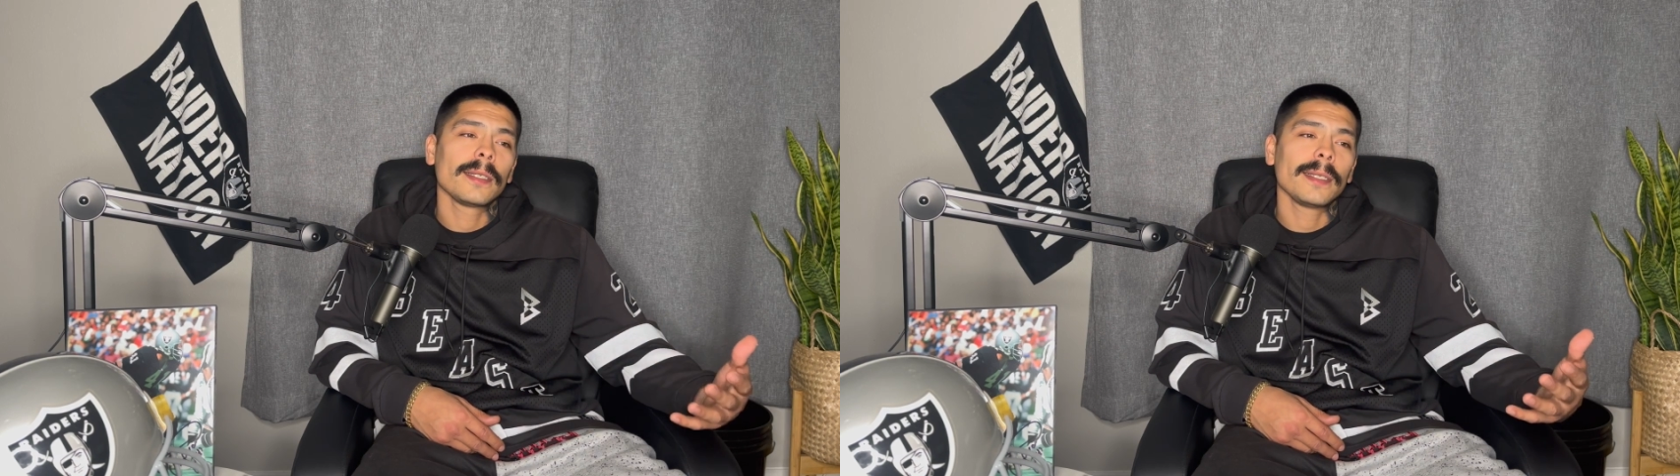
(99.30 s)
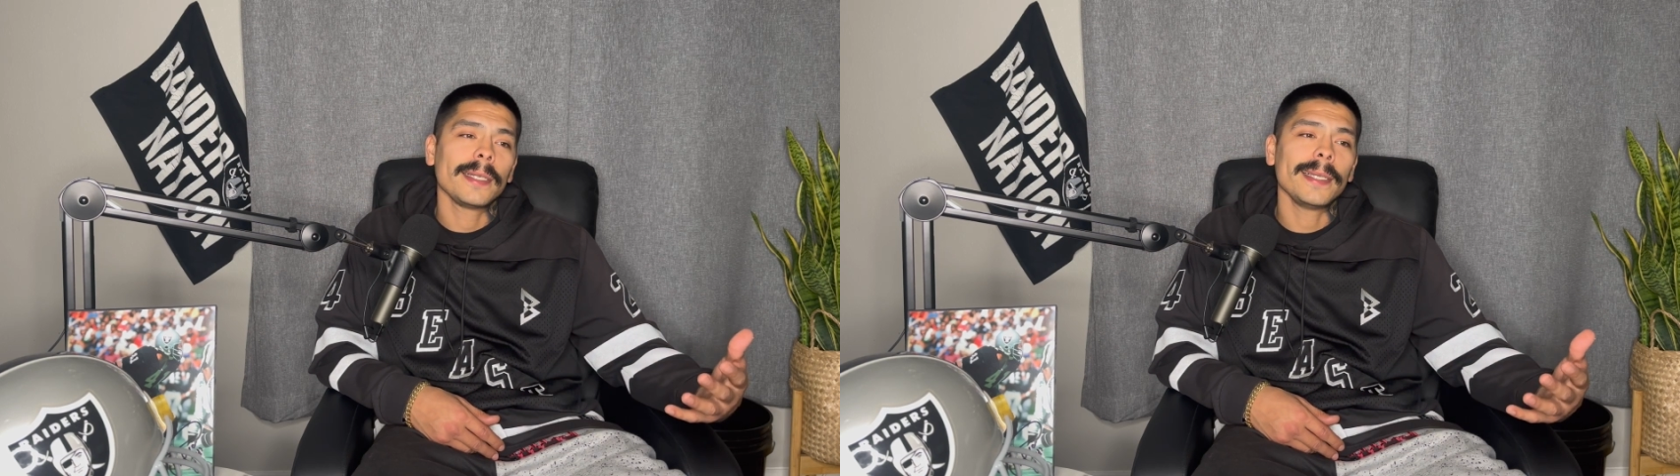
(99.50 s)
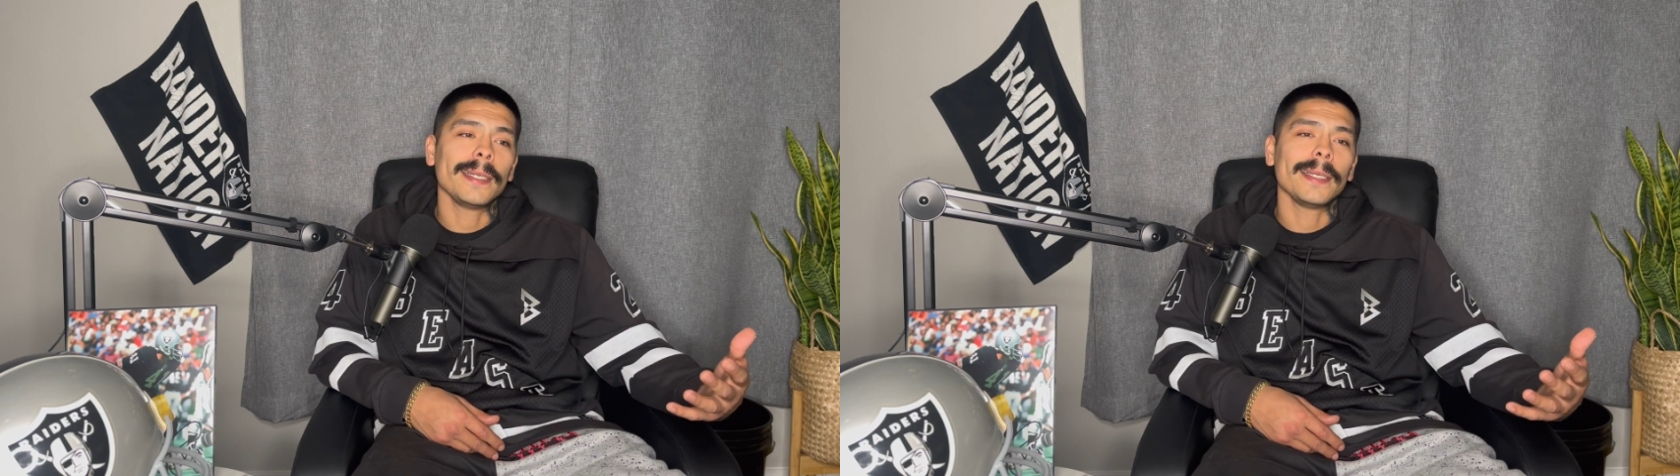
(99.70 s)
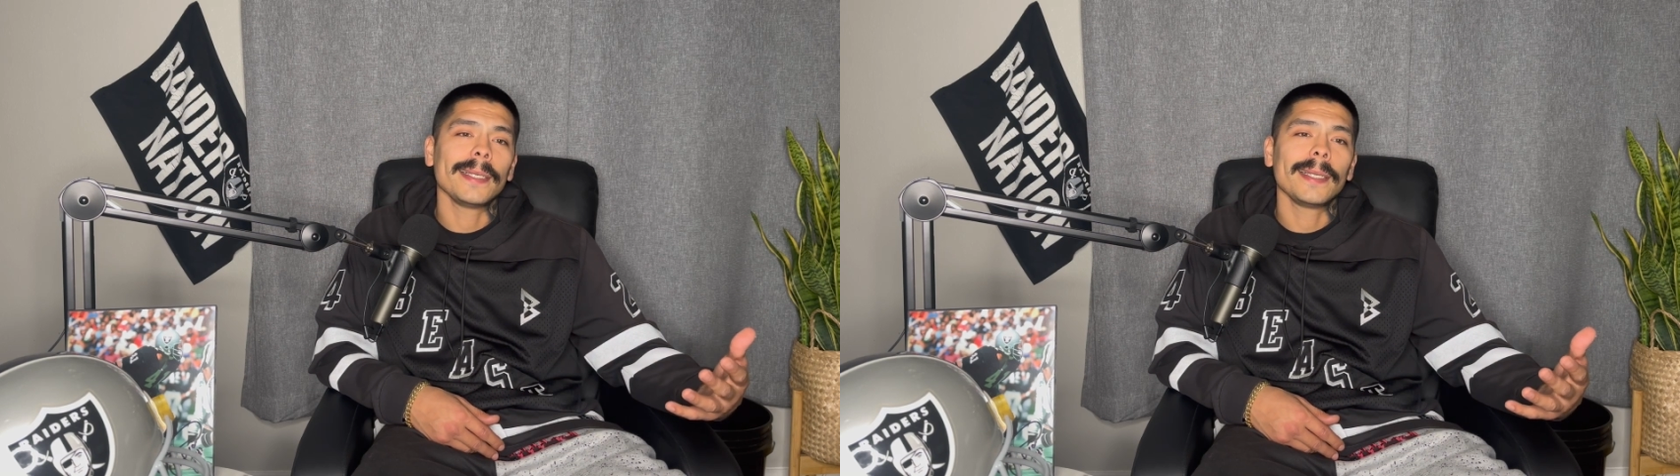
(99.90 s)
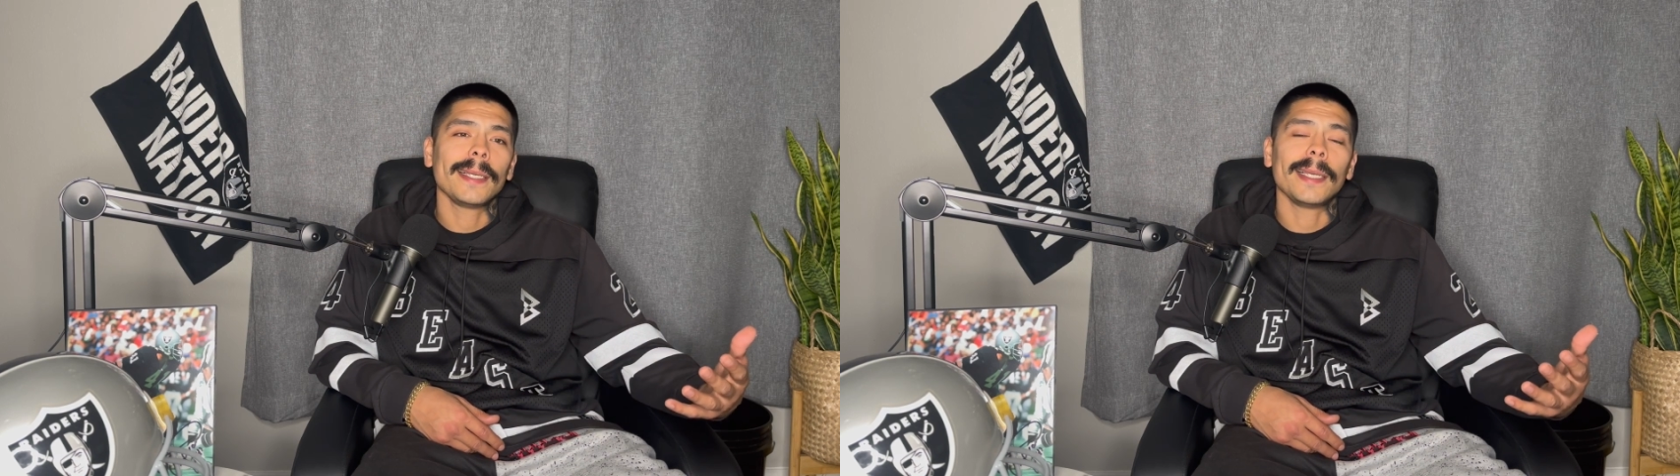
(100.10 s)
he
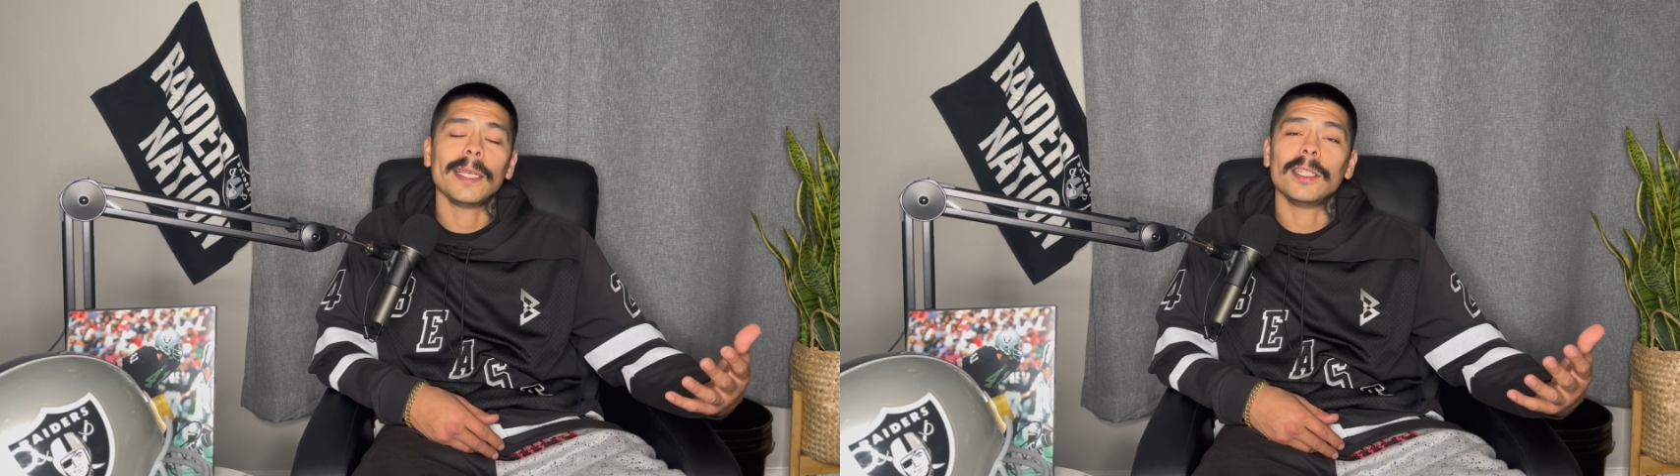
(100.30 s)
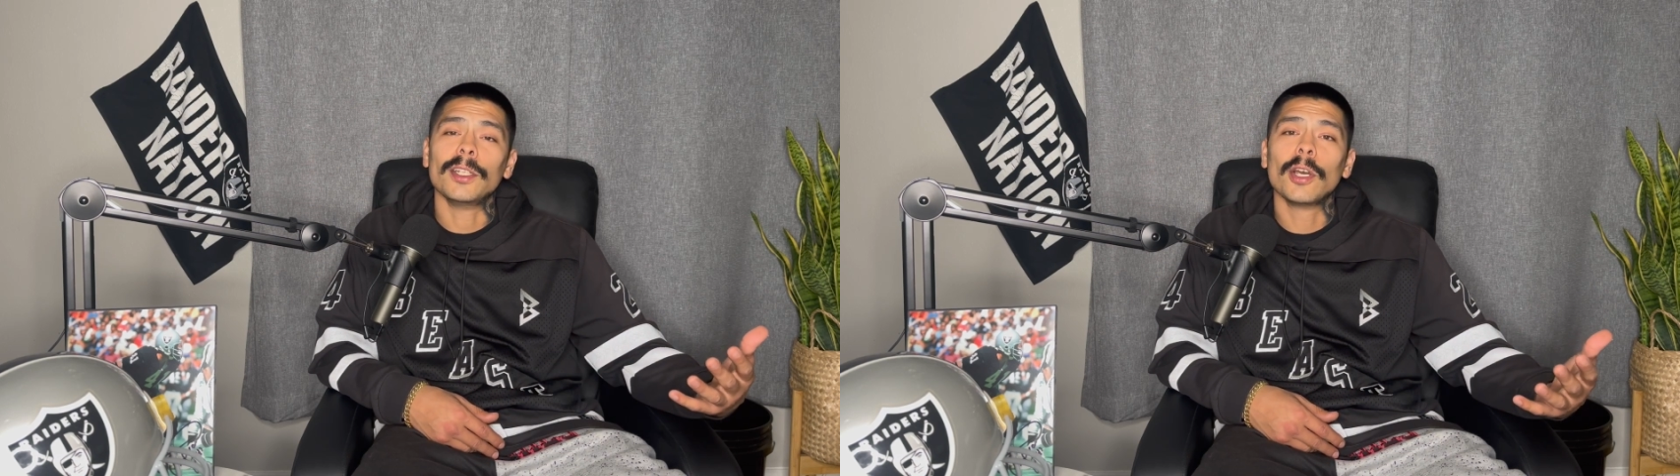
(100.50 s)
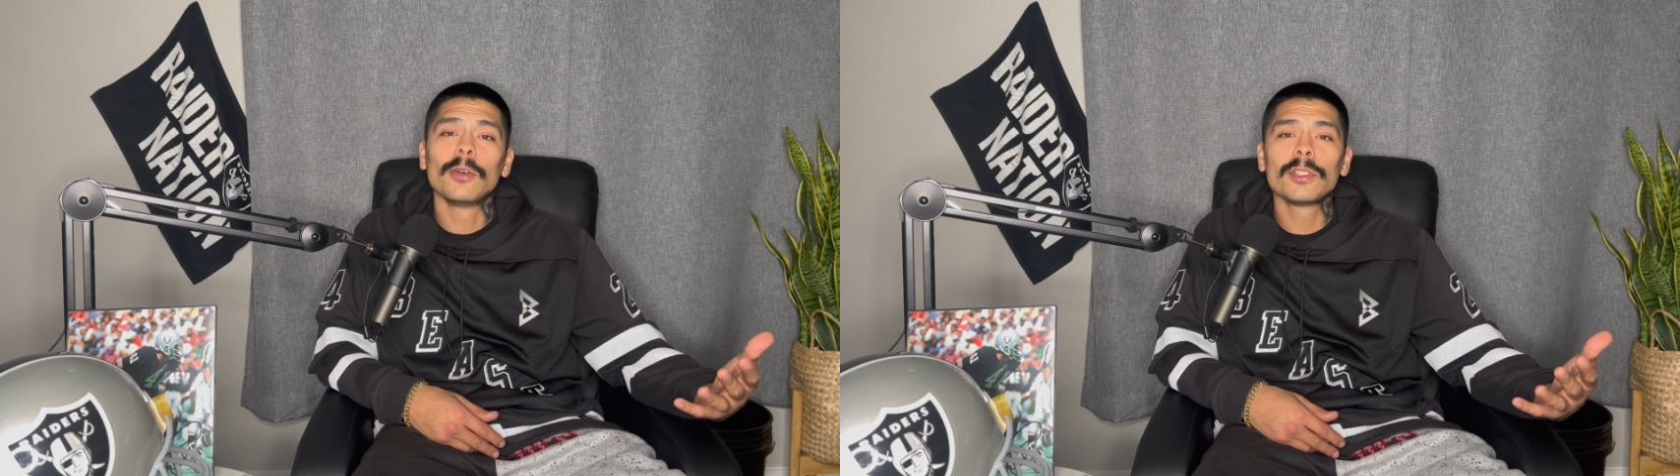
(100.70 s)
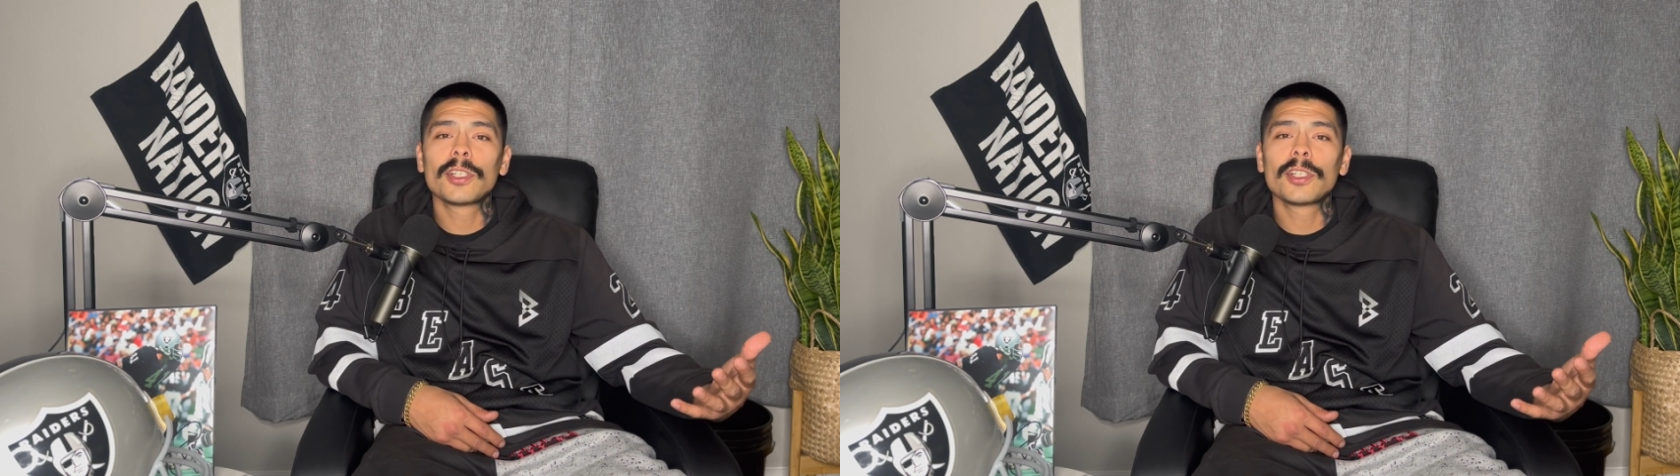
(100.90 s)
knows